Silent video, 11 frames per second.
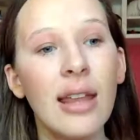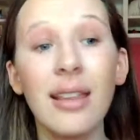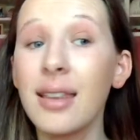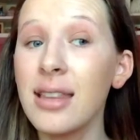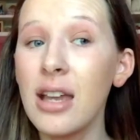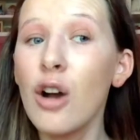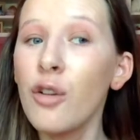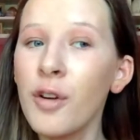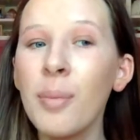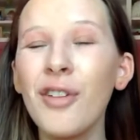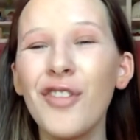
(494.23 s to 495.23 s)
This is the
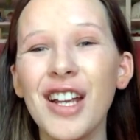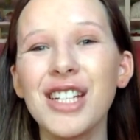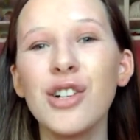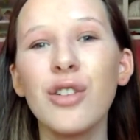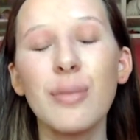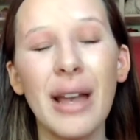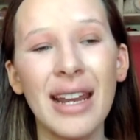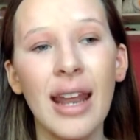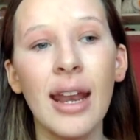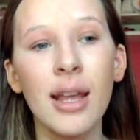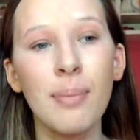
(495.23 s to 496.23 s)
Ofra Professionals
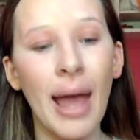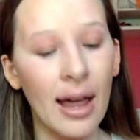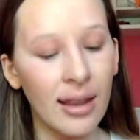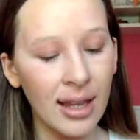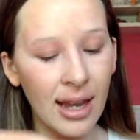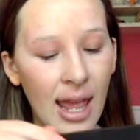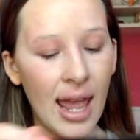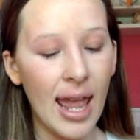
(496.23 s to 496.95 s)
Magnetic Palette,